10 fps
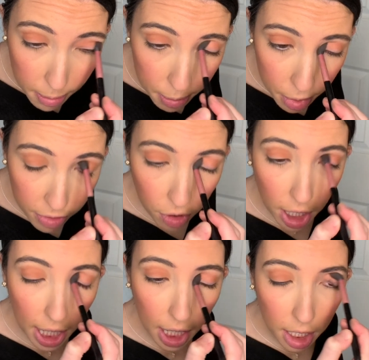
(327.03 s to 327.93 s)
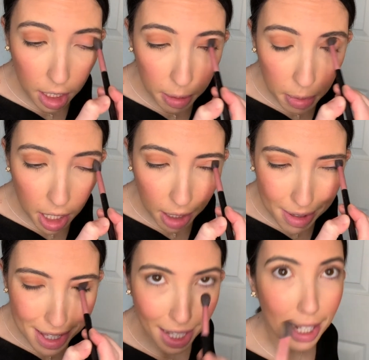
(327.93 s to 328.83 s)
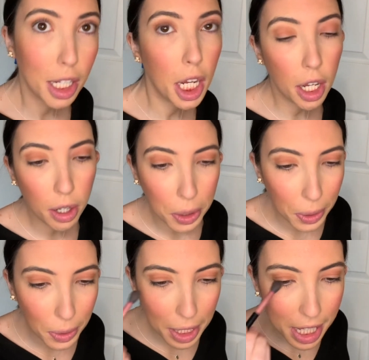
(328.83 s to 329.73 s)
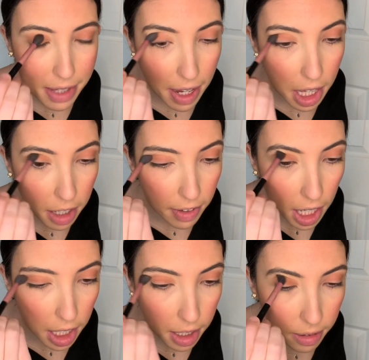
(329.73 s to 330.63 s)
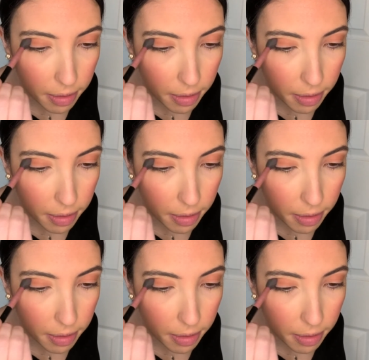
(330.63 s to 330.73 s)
beforehand, but I was like, no, like it's fine, they're fine.